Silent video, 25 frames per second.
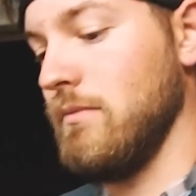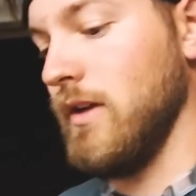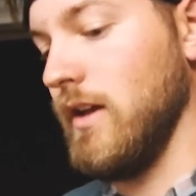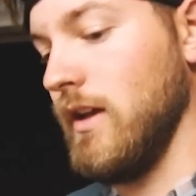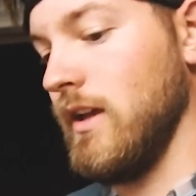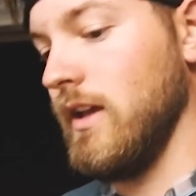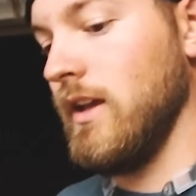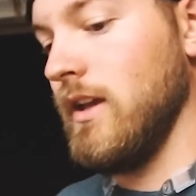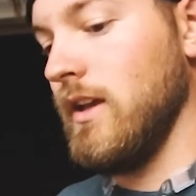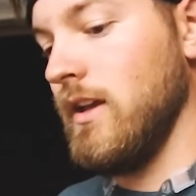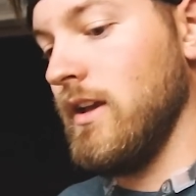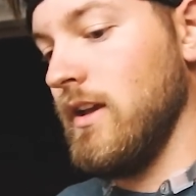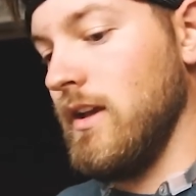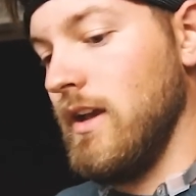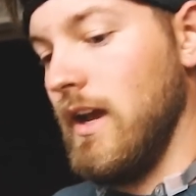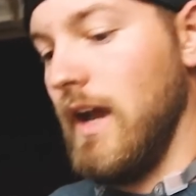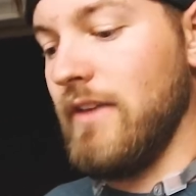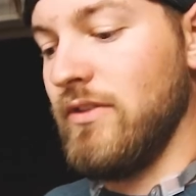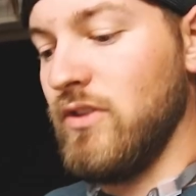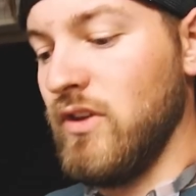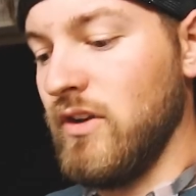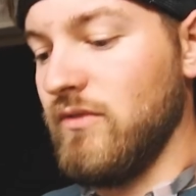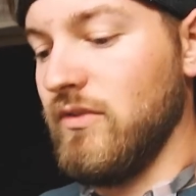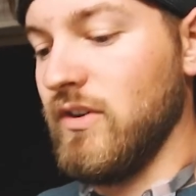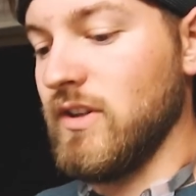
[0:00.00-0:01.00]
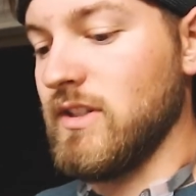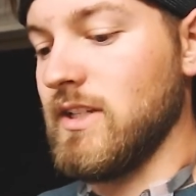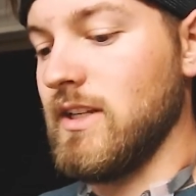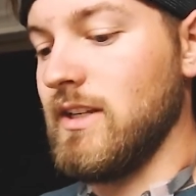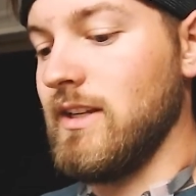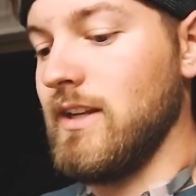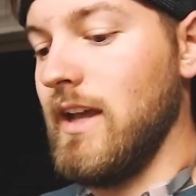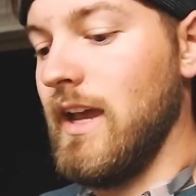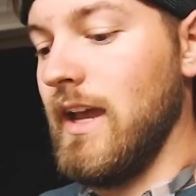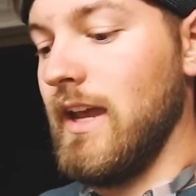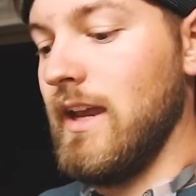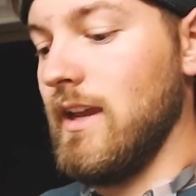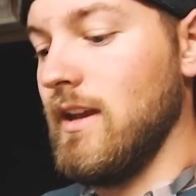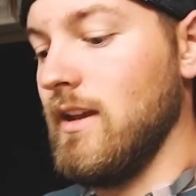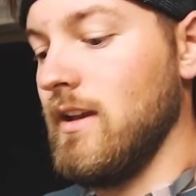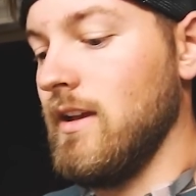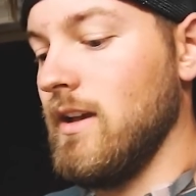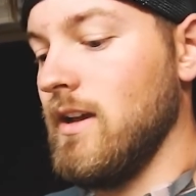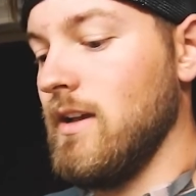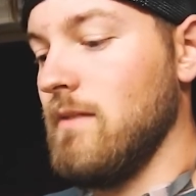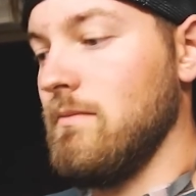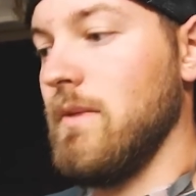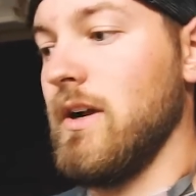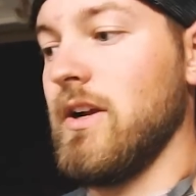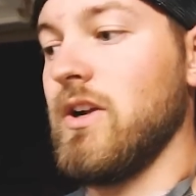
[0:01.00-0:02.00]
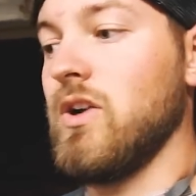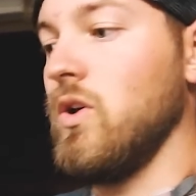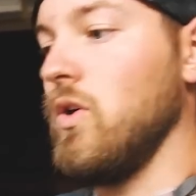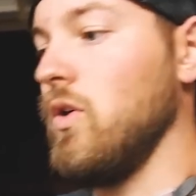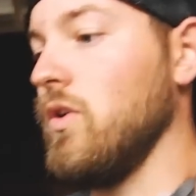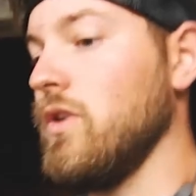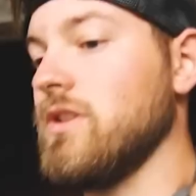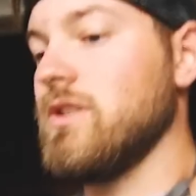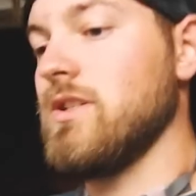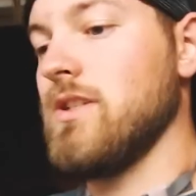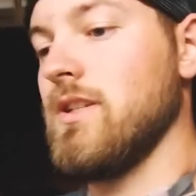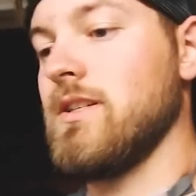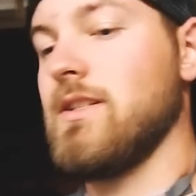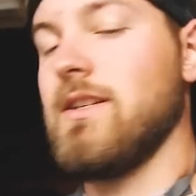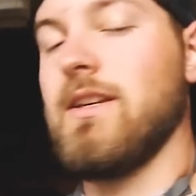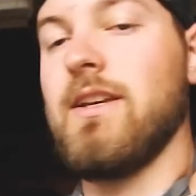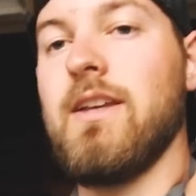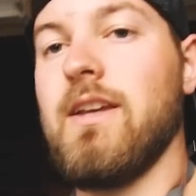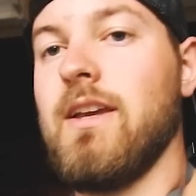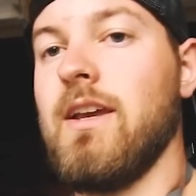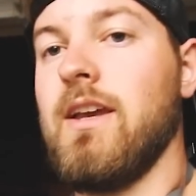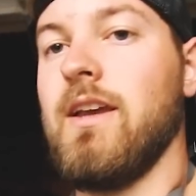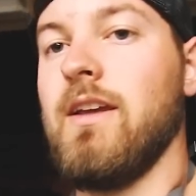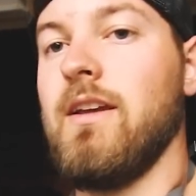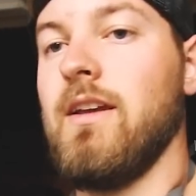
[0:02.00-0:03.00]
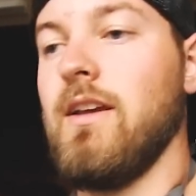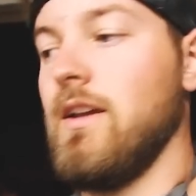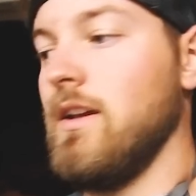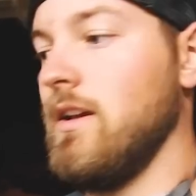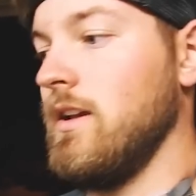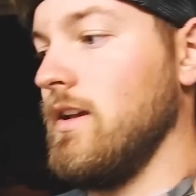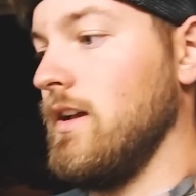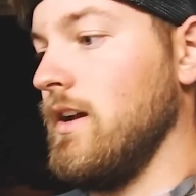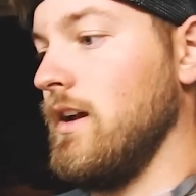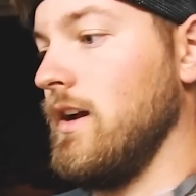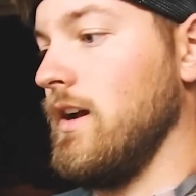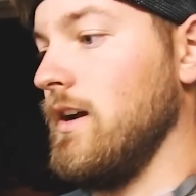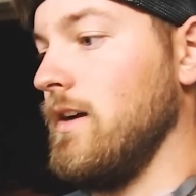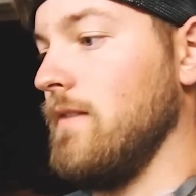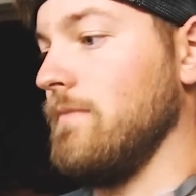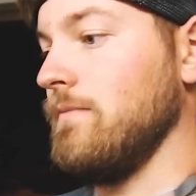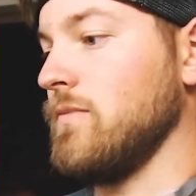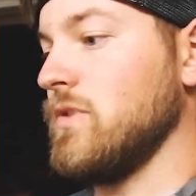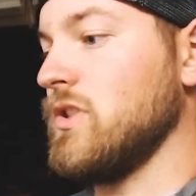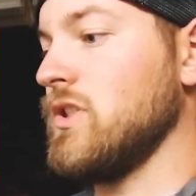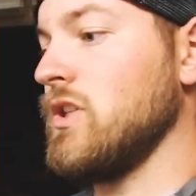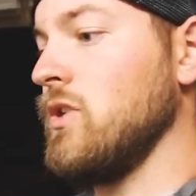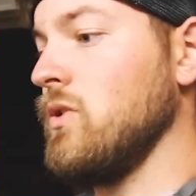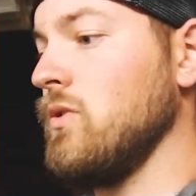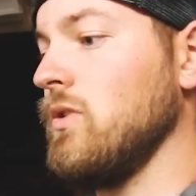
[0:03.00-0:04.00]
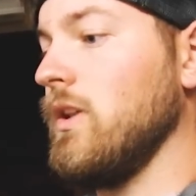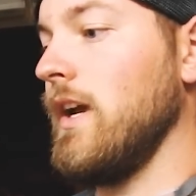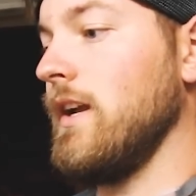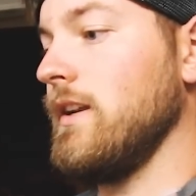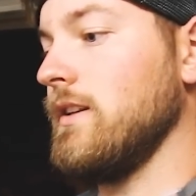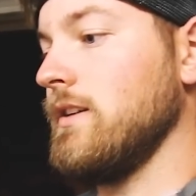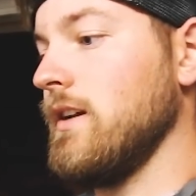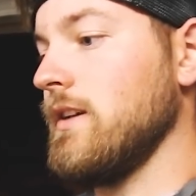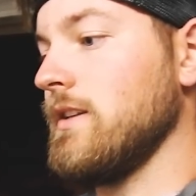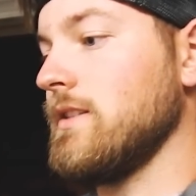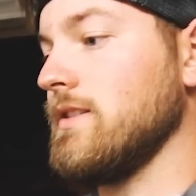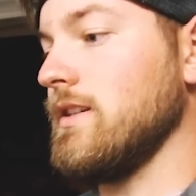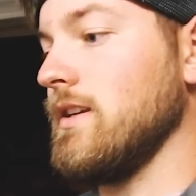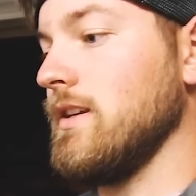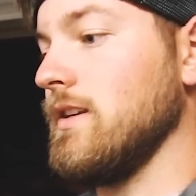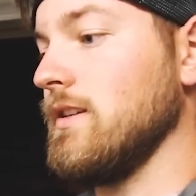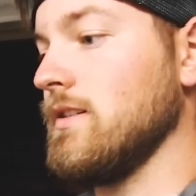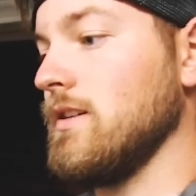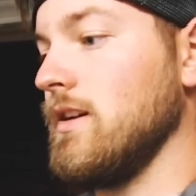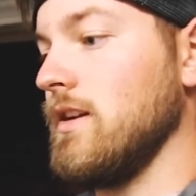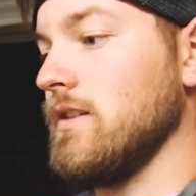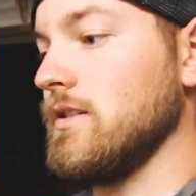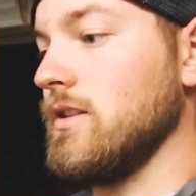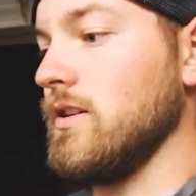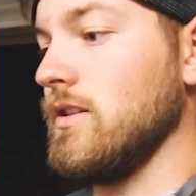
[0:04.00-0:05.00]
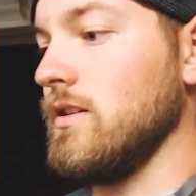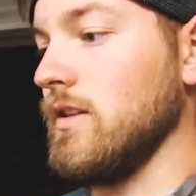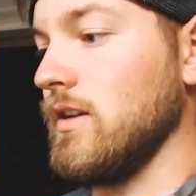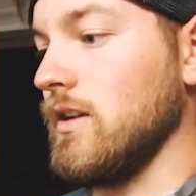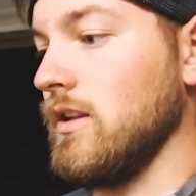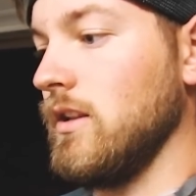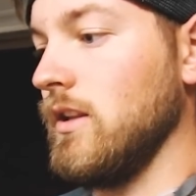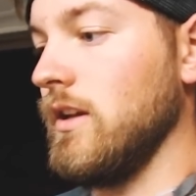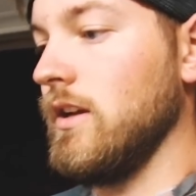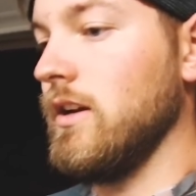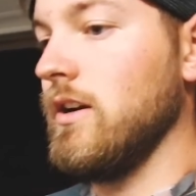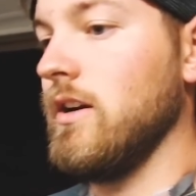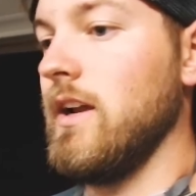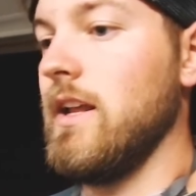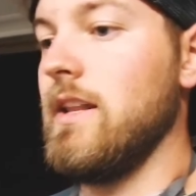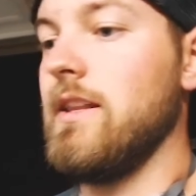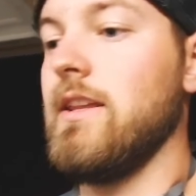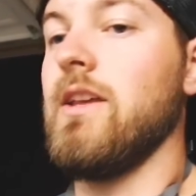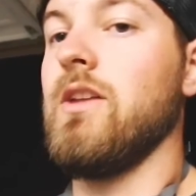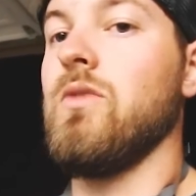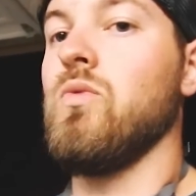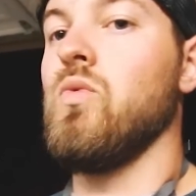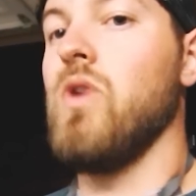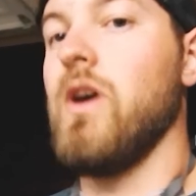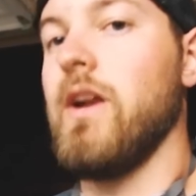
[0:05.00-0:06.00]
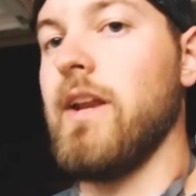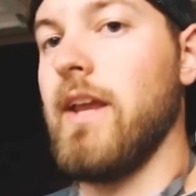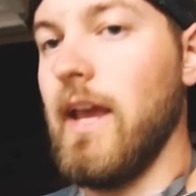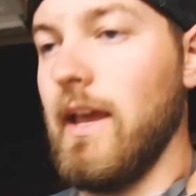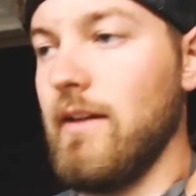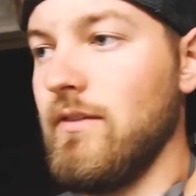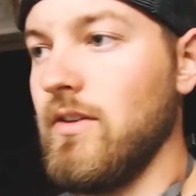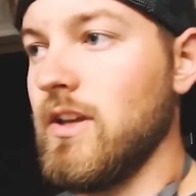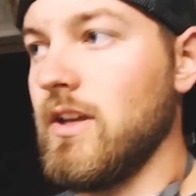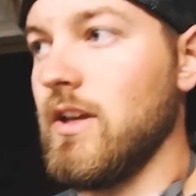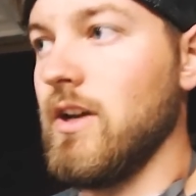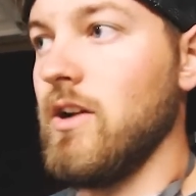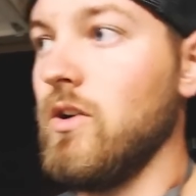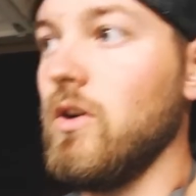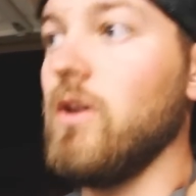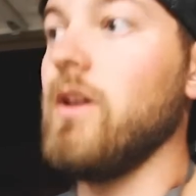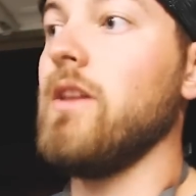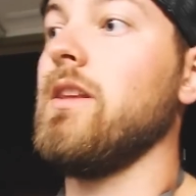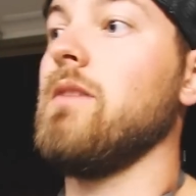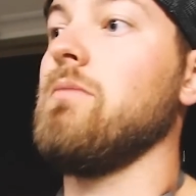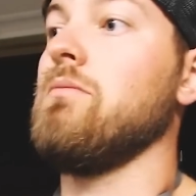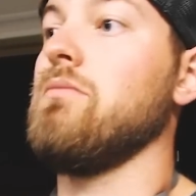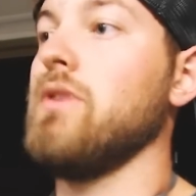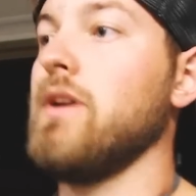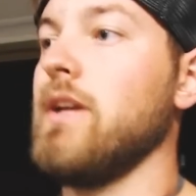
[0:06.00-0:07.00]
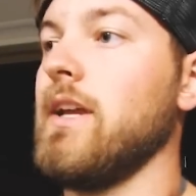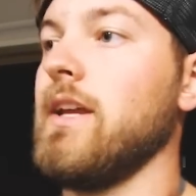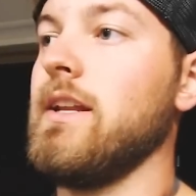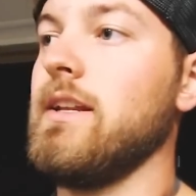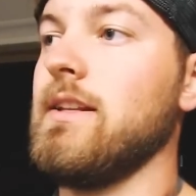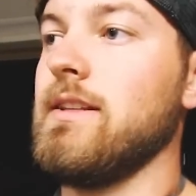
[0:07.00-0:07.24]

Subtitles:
But I think for tonight my goal is just to get 2 light dustings onto the clear and then 1 heavy coat, and then bring it